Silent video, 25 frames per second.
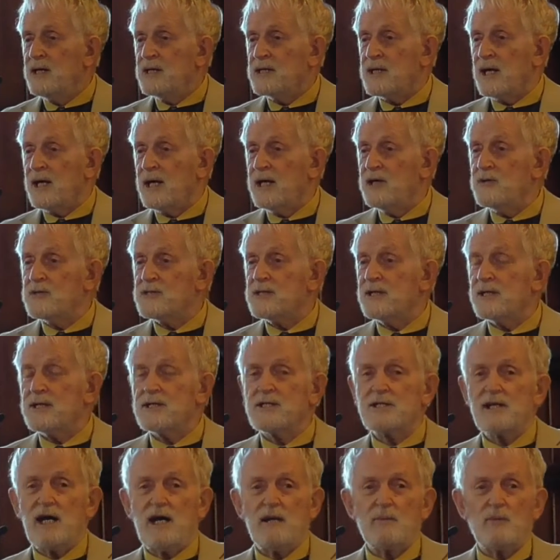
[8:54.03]
So here is an
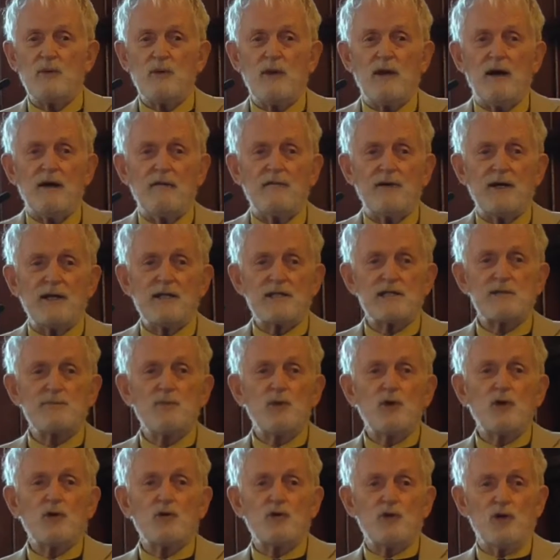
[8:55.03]
example of a
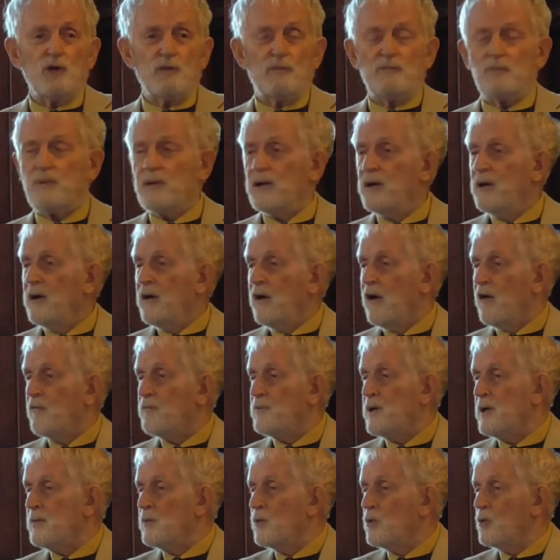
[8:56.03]
small group
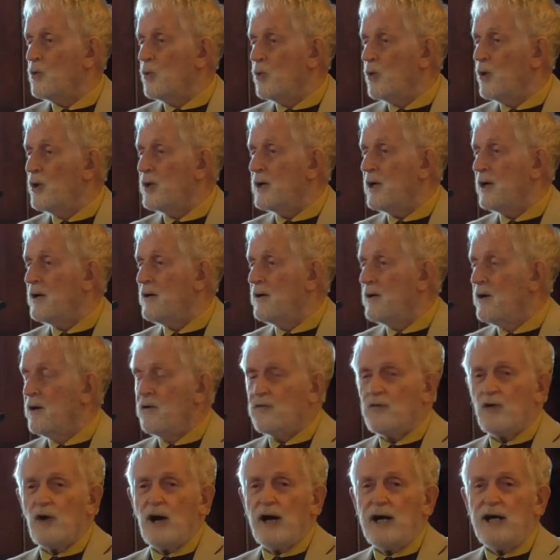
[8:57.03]
of people working
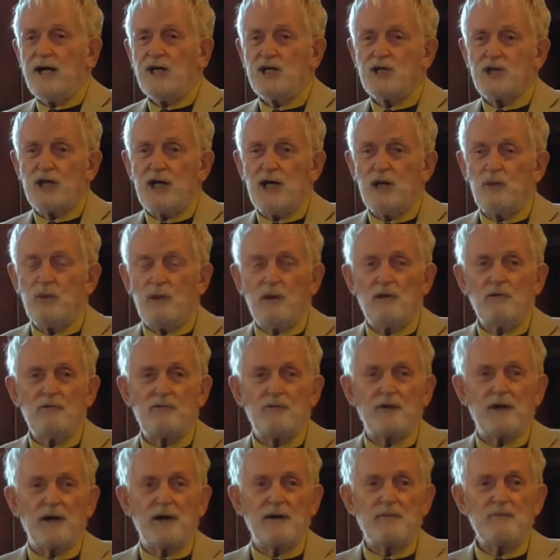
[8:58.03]
for aged care
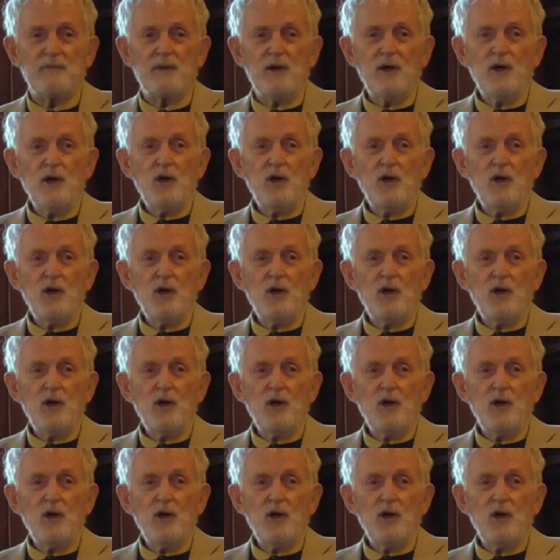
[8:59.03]
welfare